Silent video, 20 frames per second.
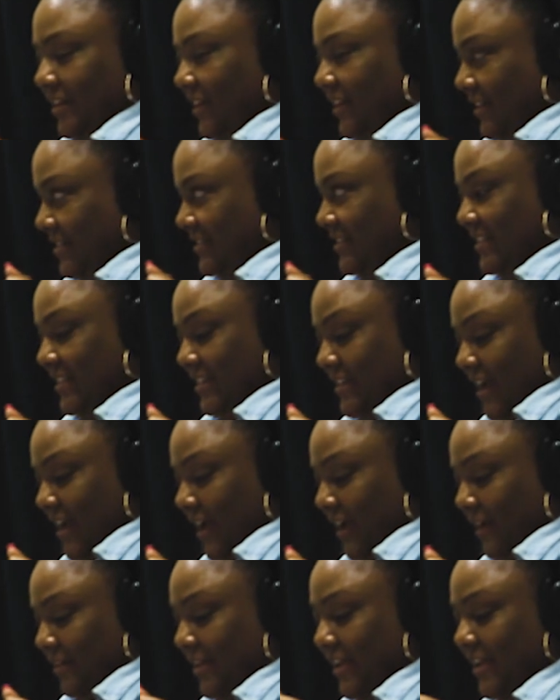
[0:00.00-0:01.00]
us
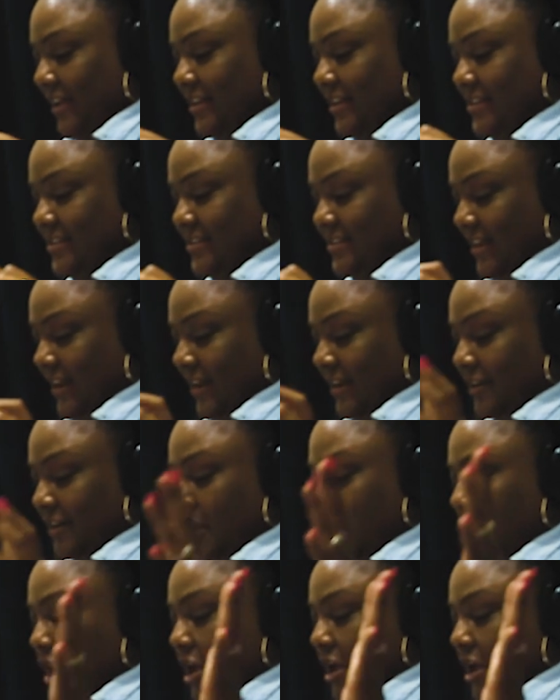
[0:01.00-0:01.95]
today. He said,